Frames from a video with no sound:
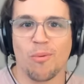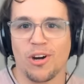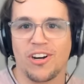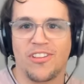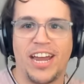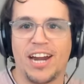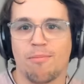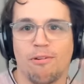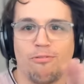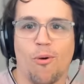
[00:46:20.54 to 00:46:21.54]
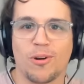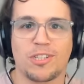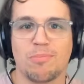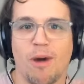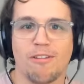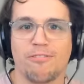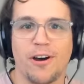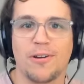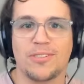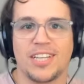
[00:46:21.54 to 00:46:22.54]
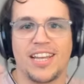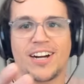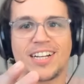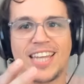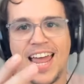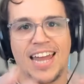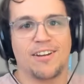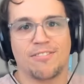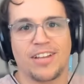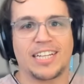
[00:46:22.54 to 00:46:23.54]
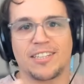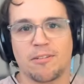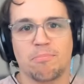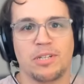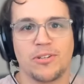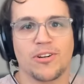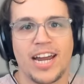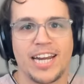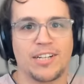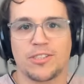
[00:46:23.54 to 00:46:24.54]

were there before smartphones and they're at the end of like the computer age.